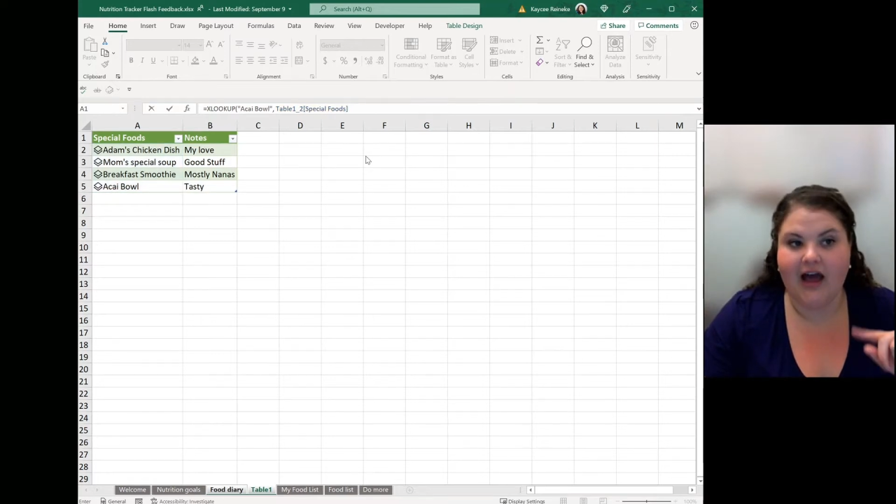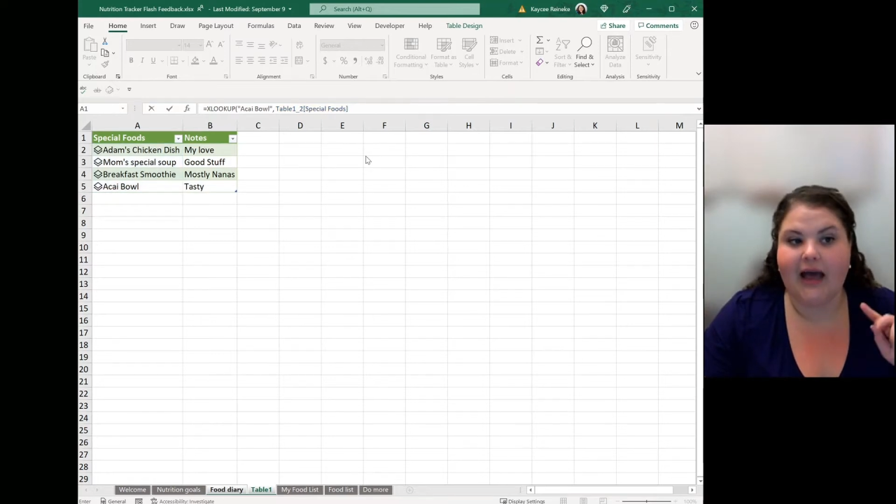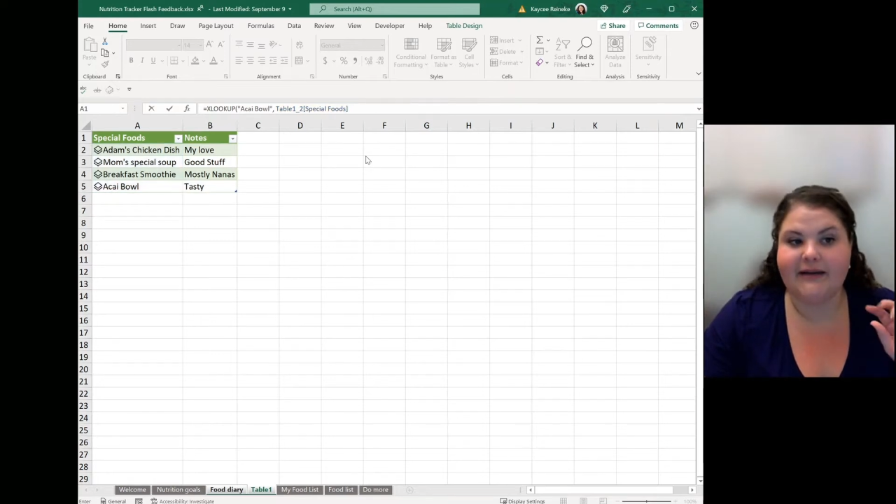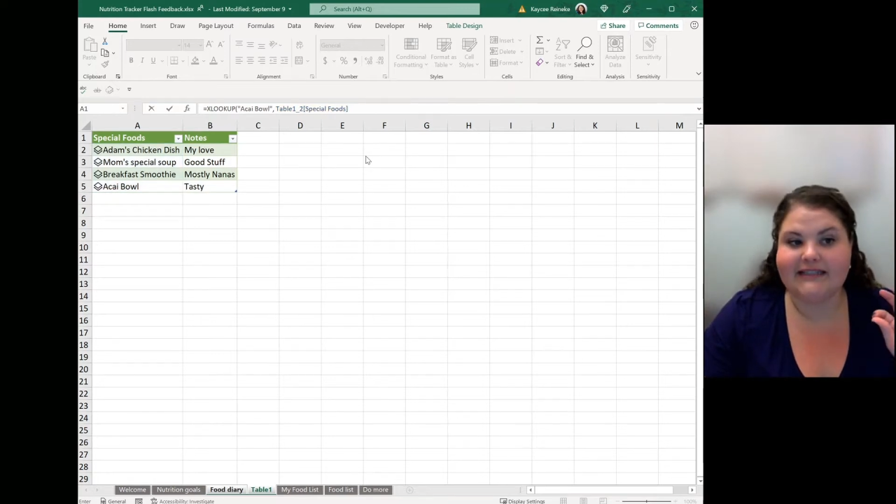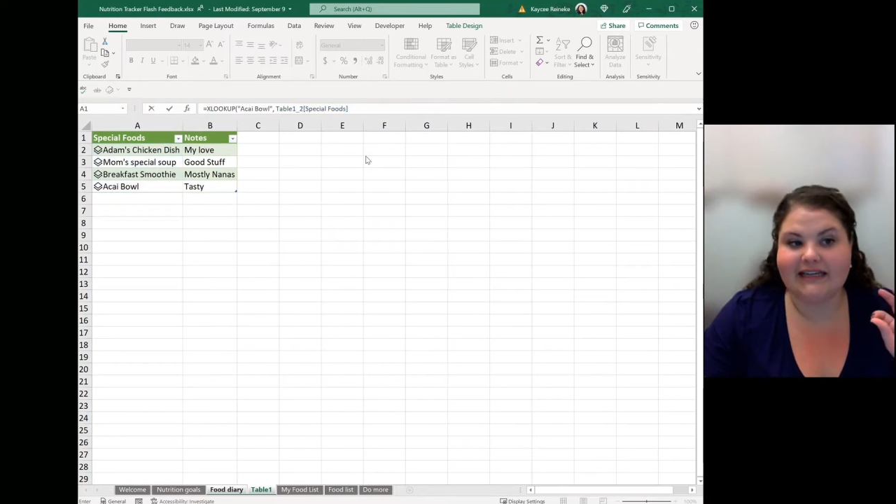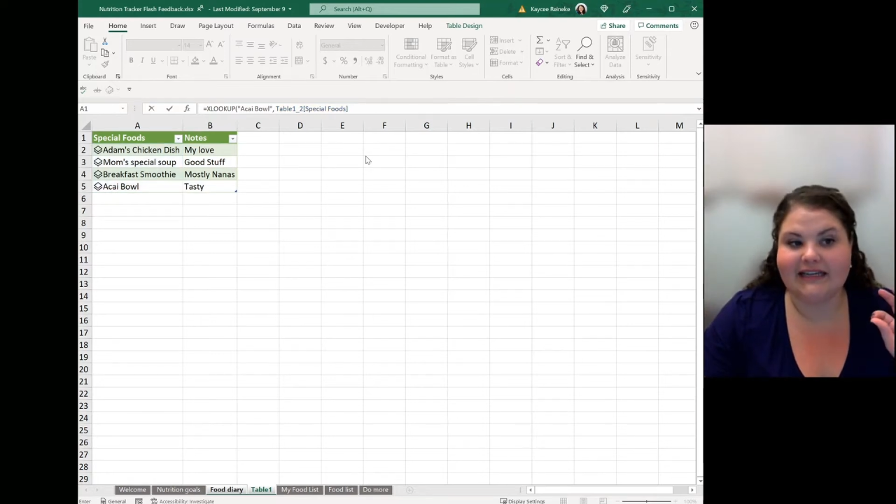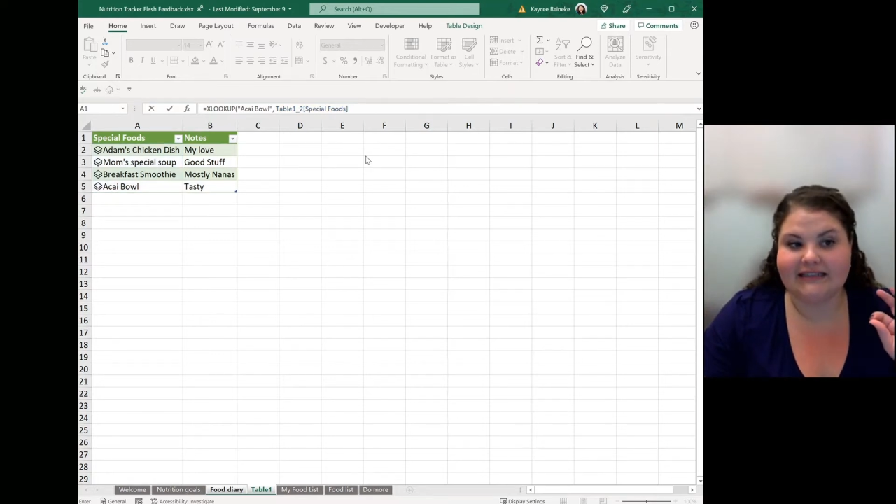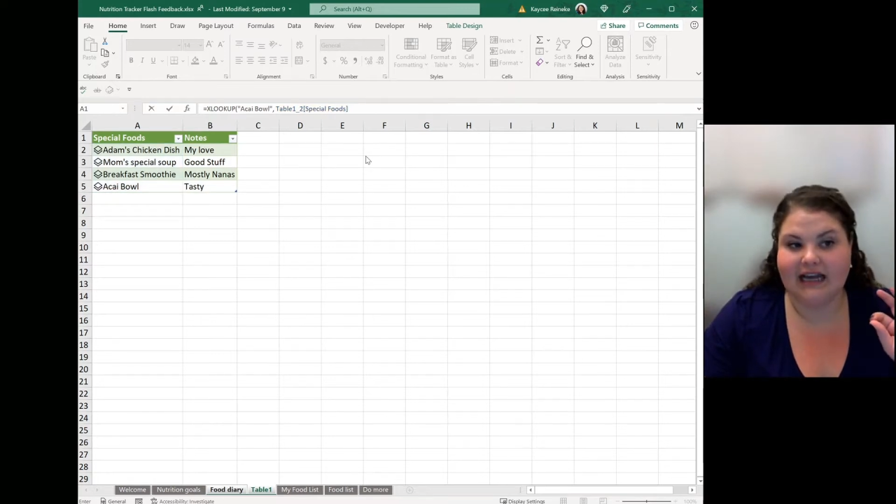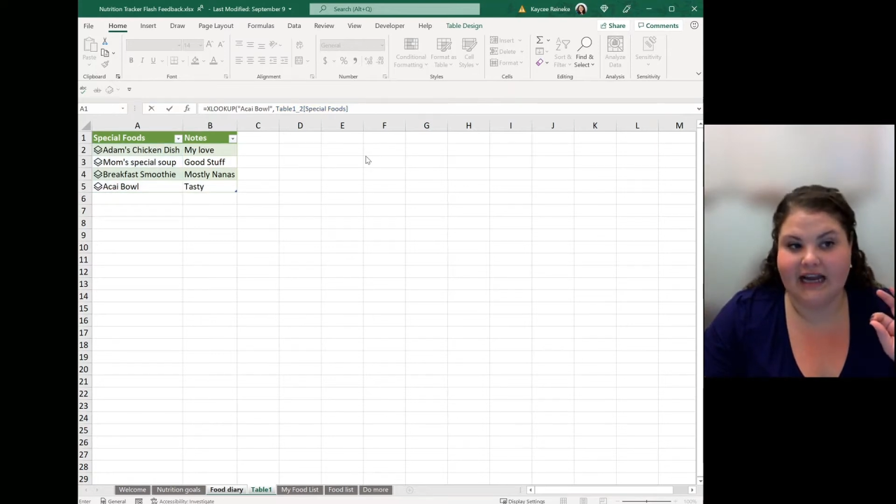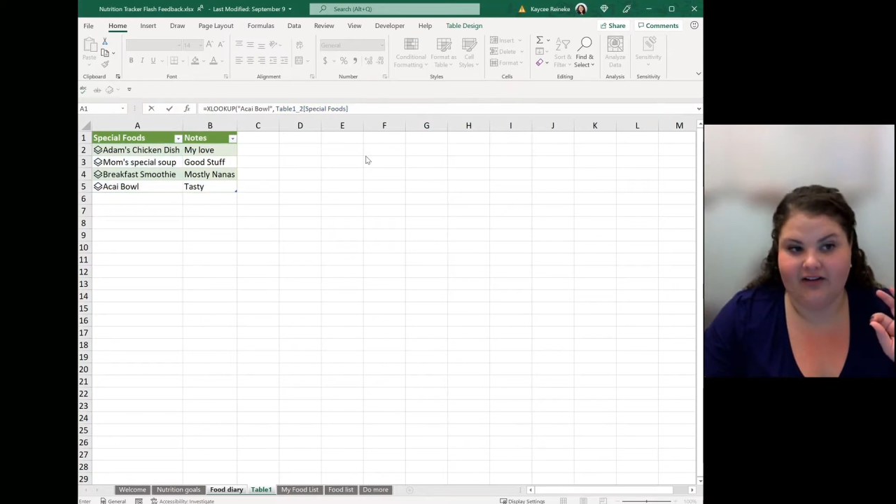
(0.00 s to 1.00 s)
I'm going to
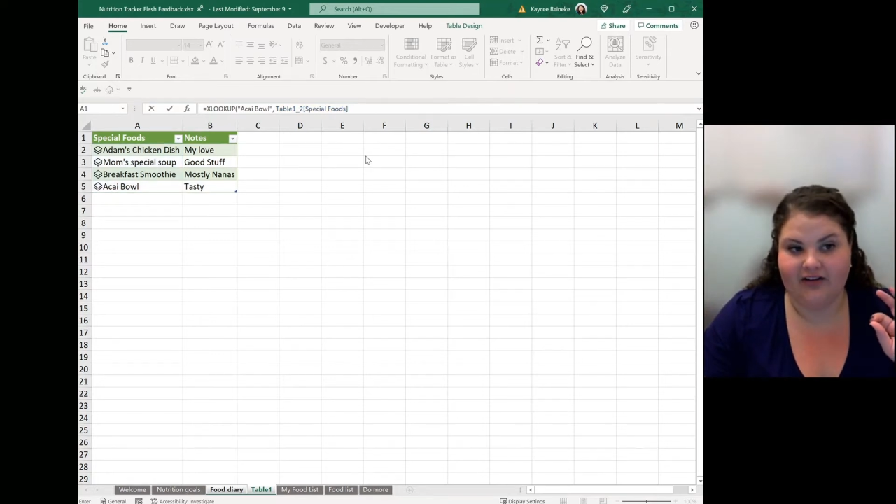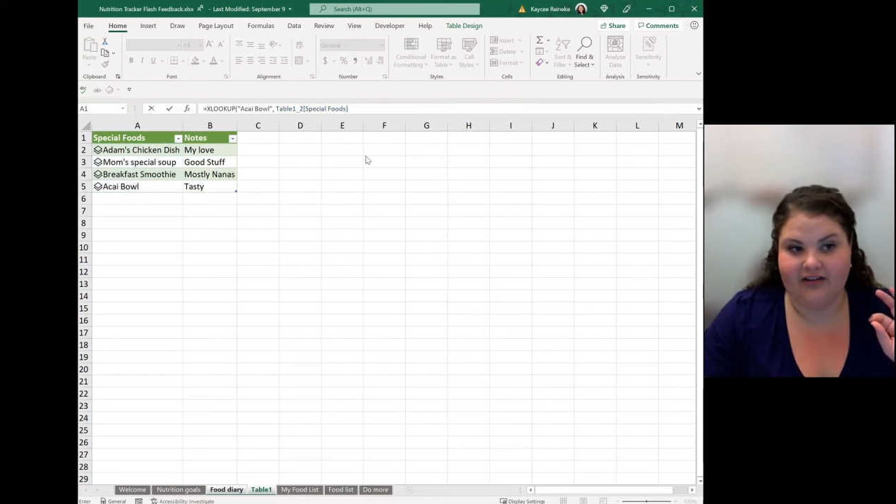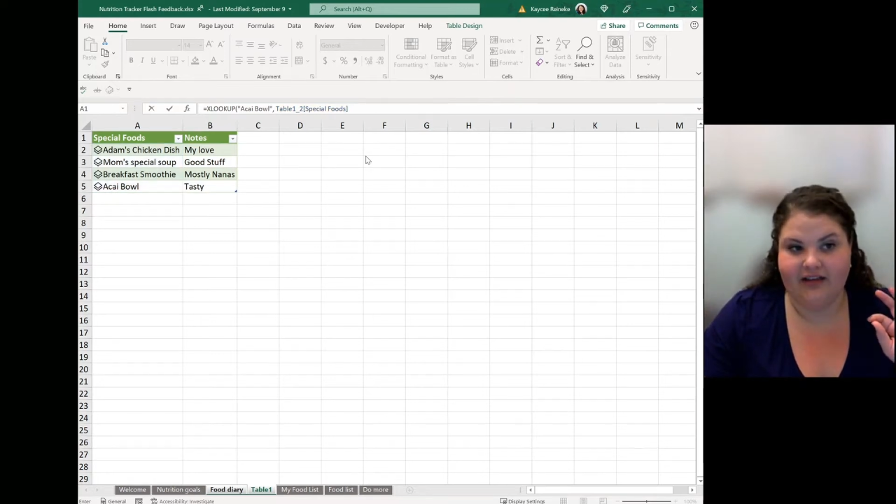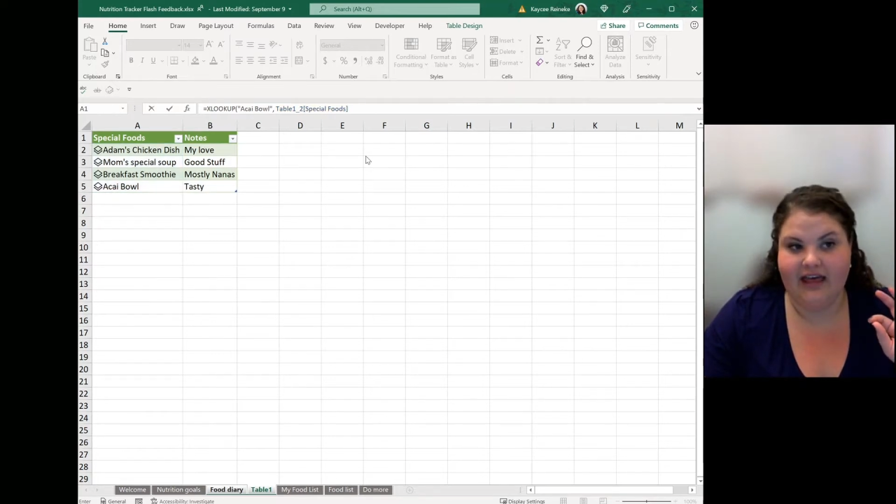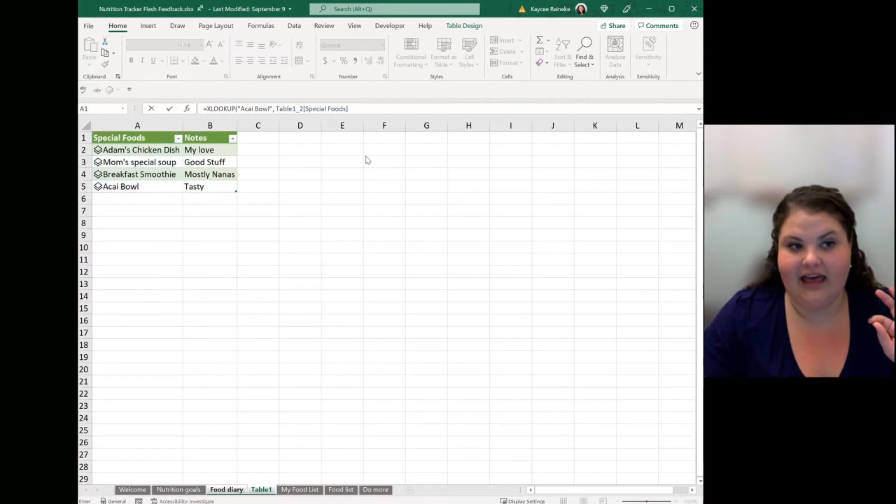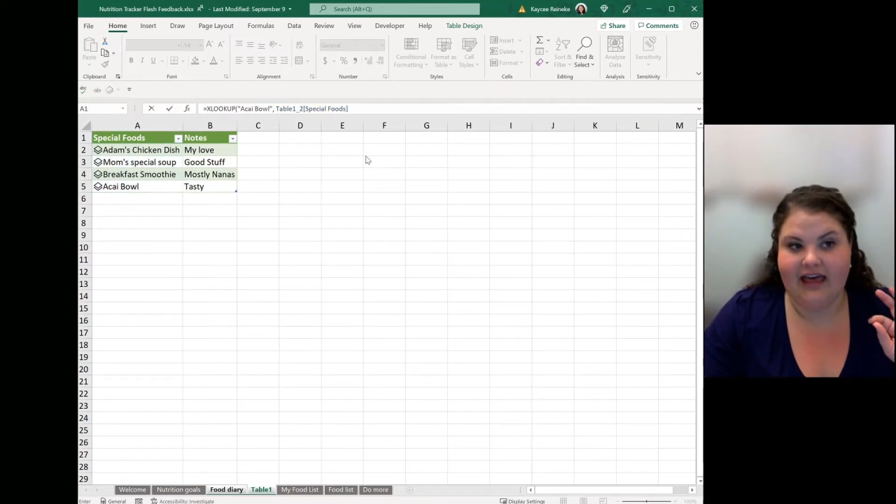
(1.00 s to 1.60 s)
select title,